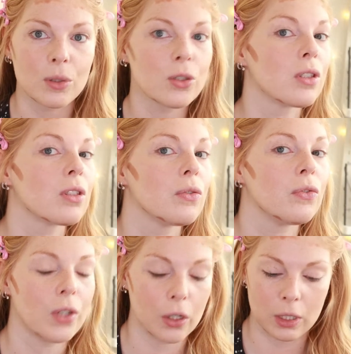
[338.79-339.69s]
but just
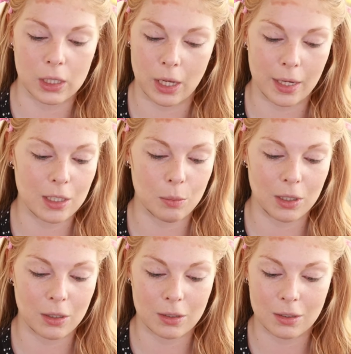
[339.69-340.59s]
very light
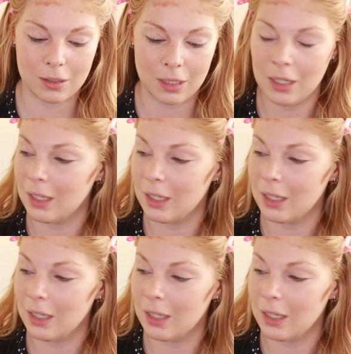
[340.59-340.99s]
because,